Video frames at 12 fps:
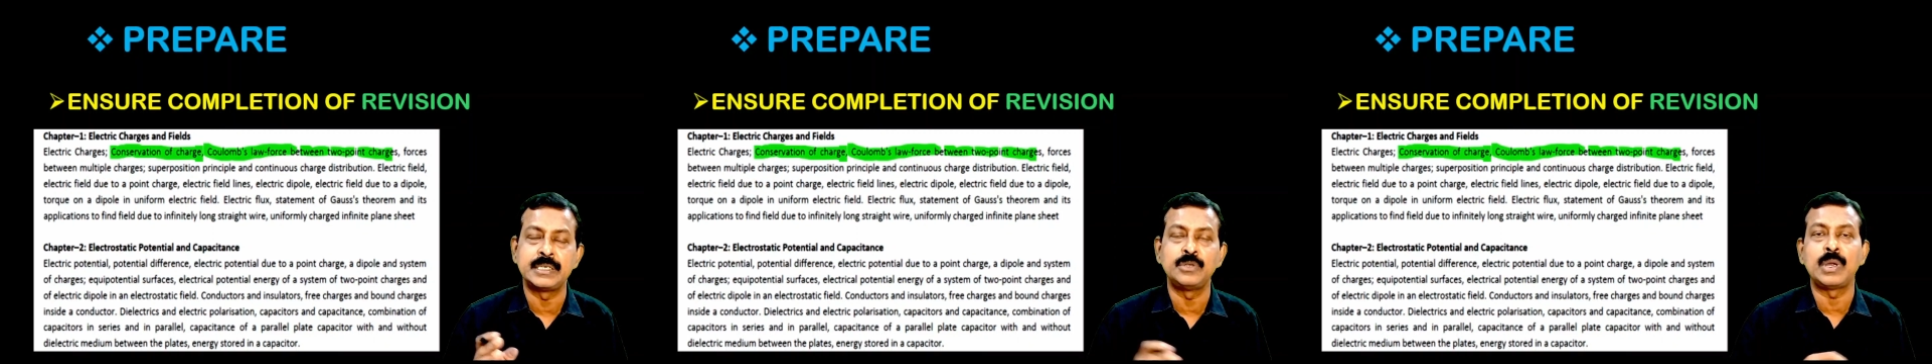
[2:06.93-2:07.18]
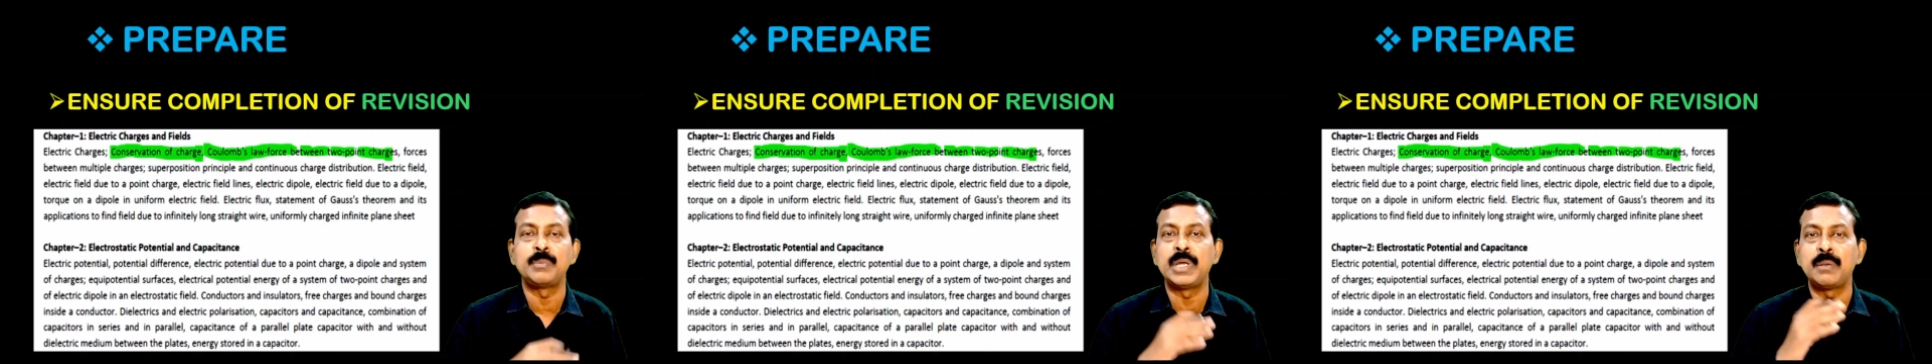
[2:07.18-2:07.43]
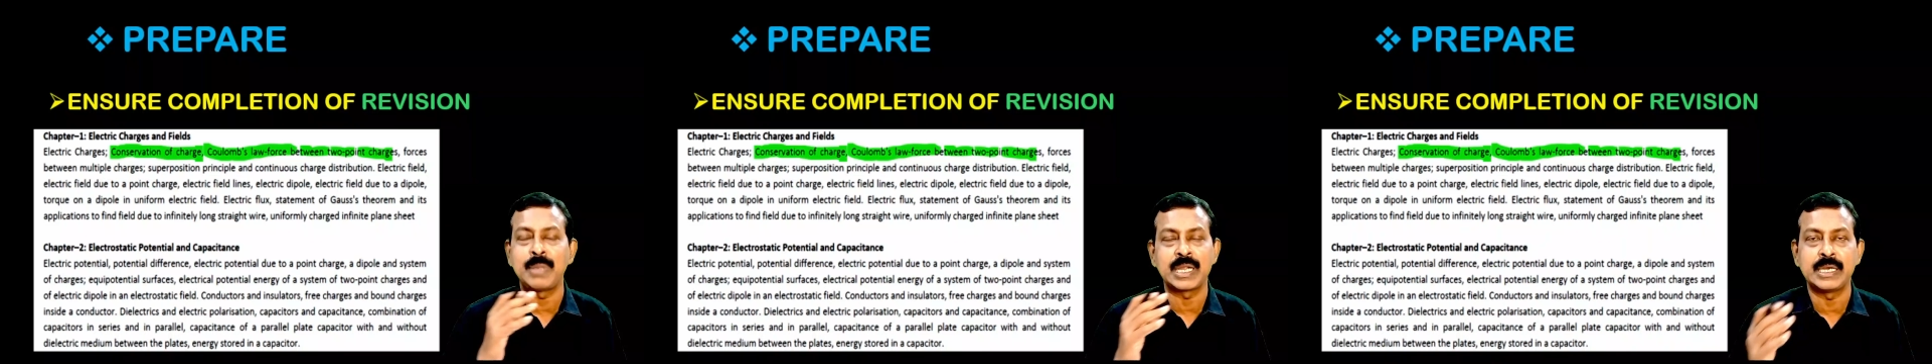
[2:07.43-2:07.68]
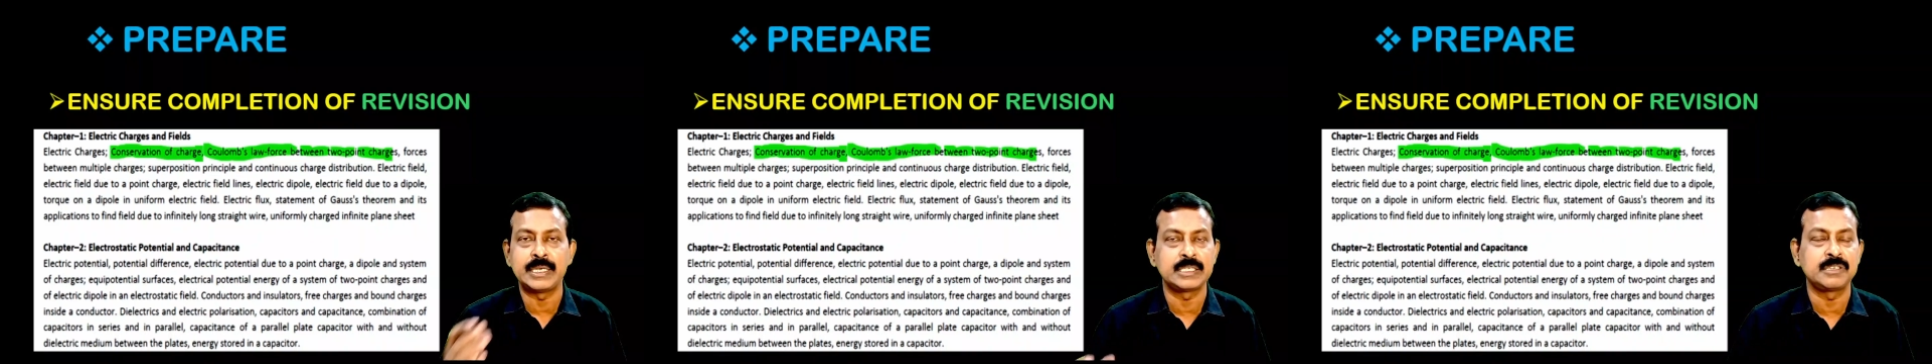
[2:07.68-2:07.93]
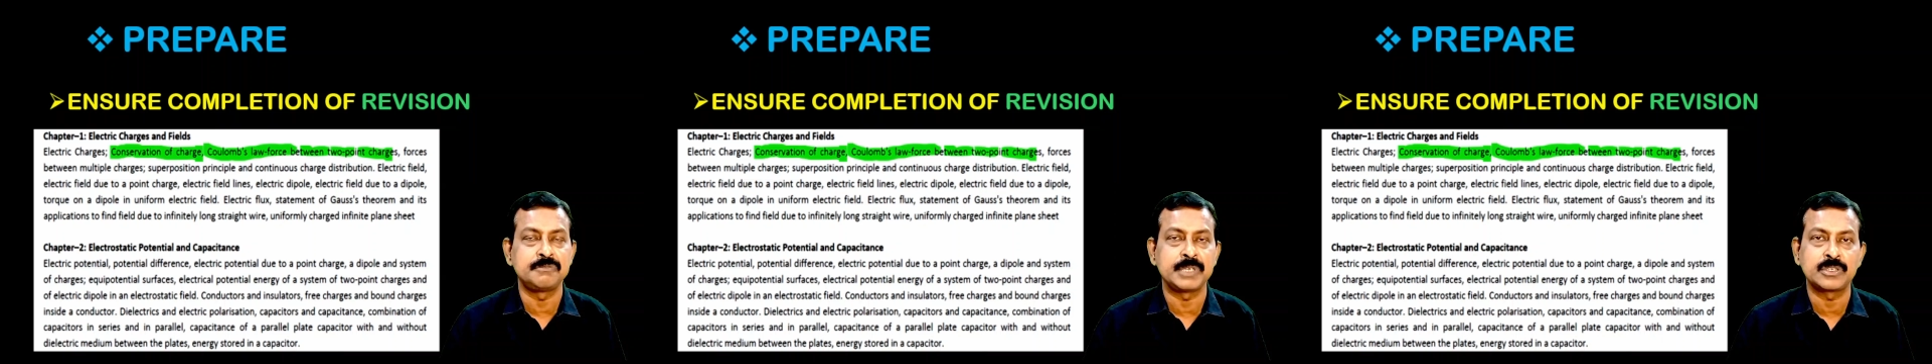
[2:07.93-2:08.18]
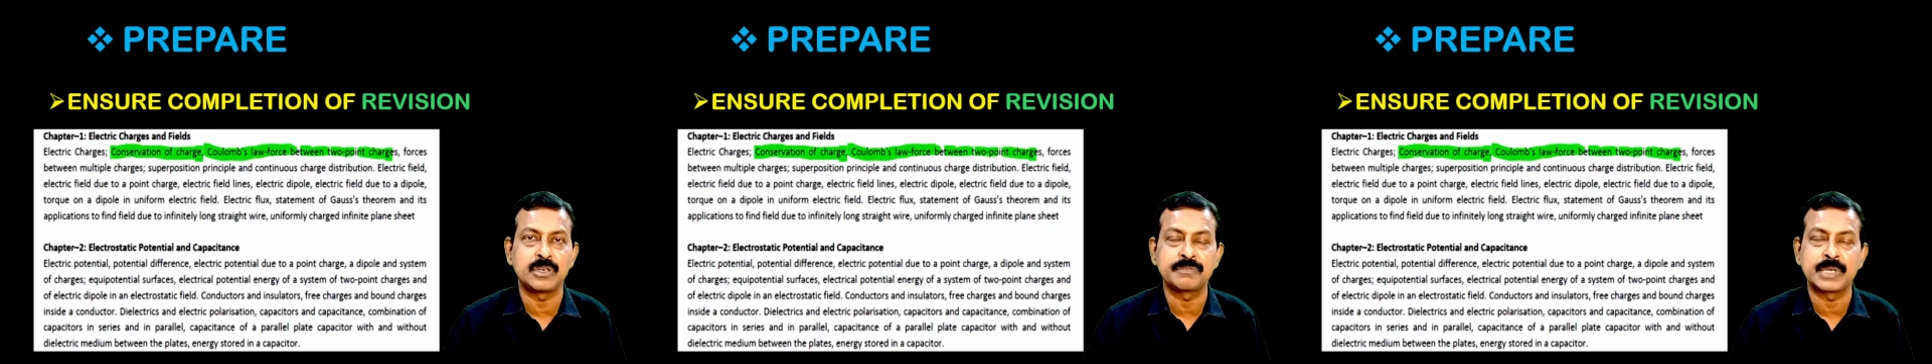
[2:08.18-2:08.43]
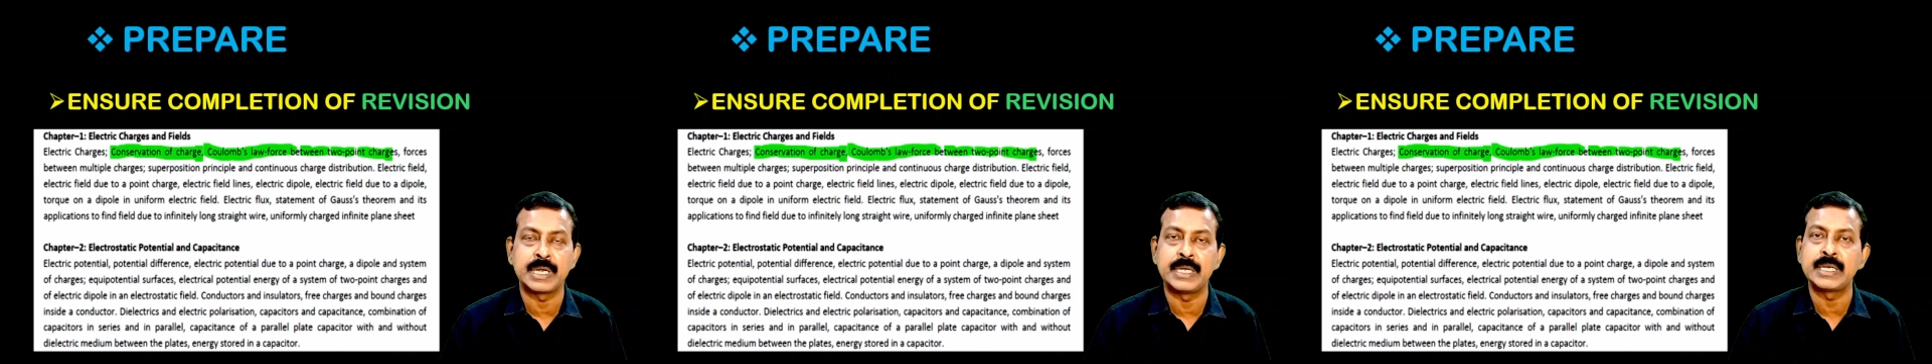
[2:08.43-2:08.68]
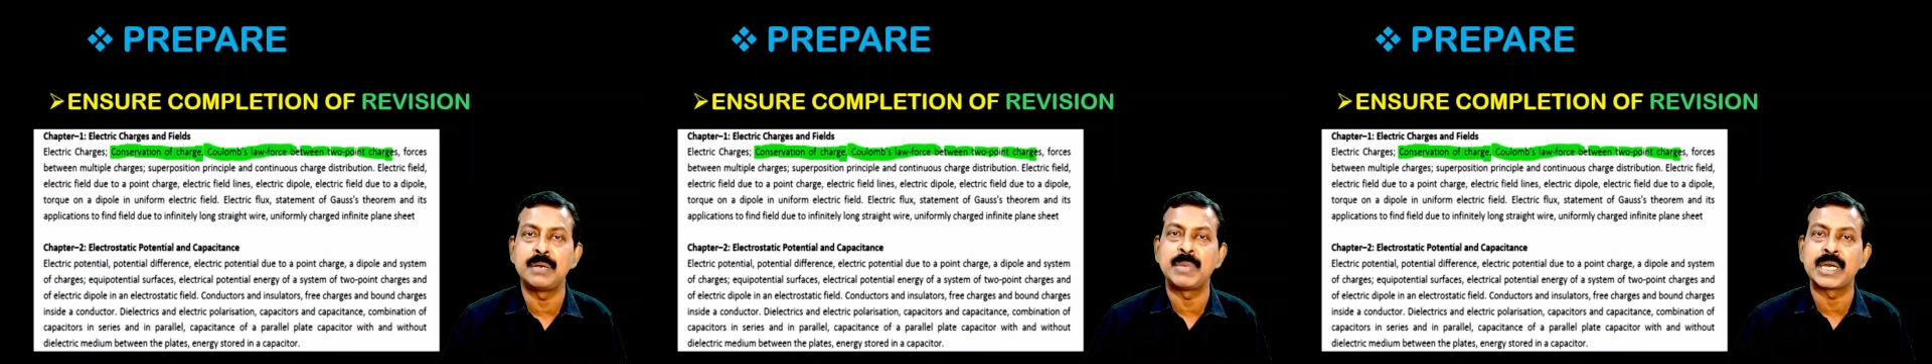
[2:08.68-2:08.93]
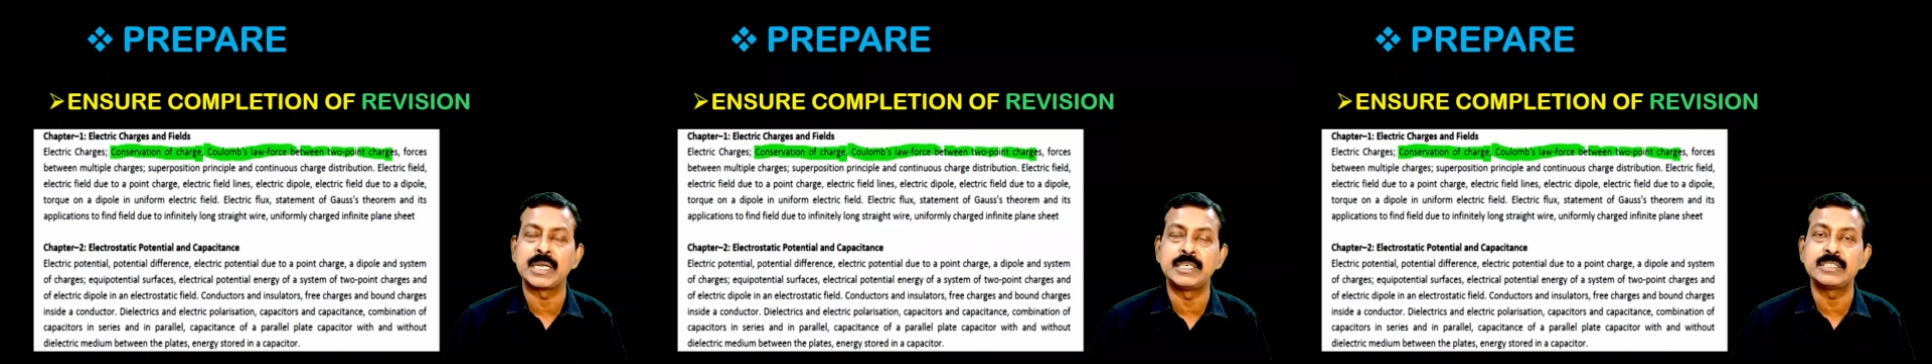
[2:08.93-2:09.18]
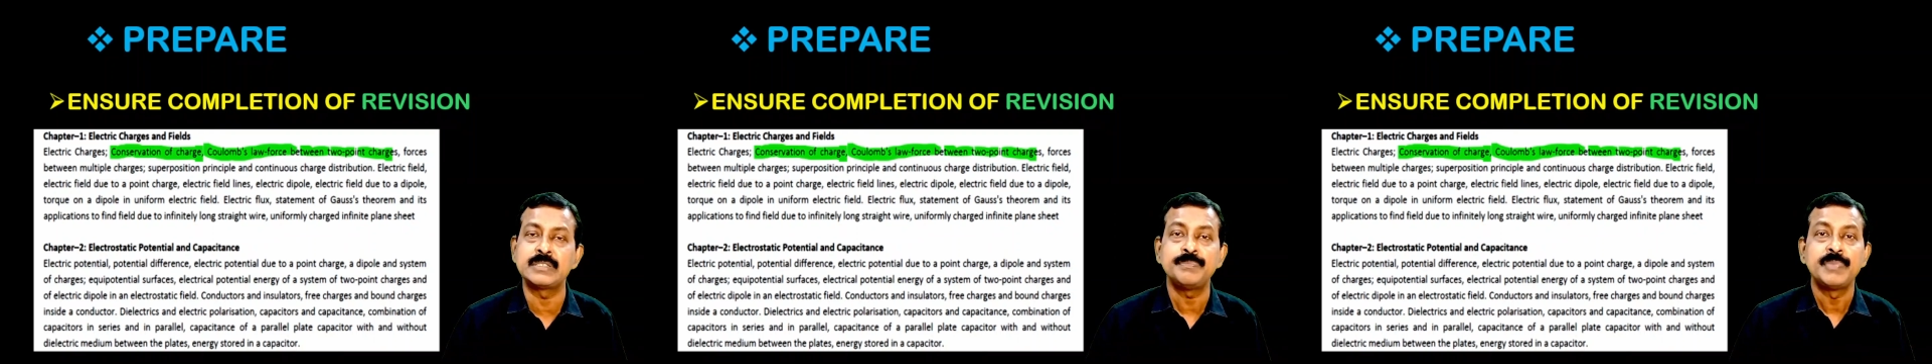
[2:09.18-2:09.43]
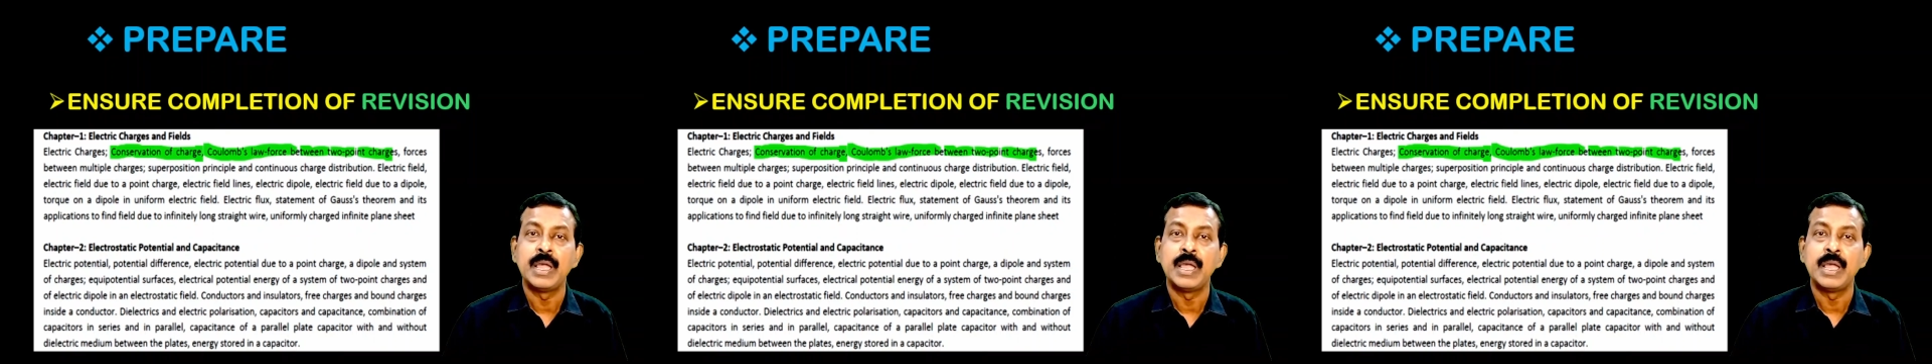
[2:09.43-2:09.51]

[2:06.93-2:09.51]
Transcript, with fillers: you have done magnetic effect of current and magnetism,